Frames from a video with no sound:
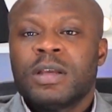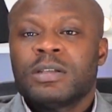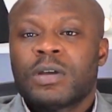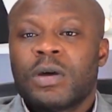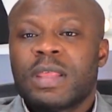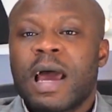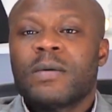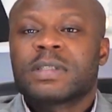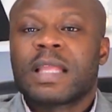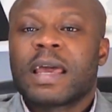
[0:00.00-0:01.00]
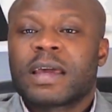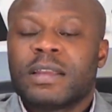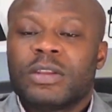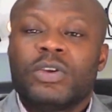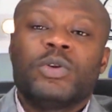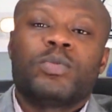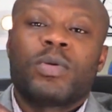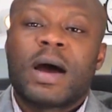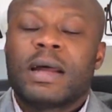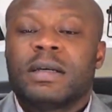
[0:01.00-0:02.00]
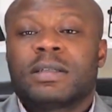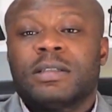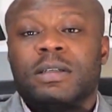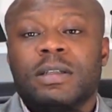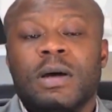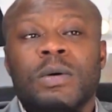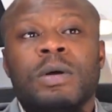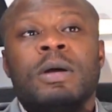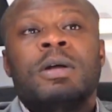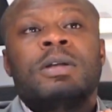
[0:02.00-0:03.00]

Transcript: So that was like a new product, you know.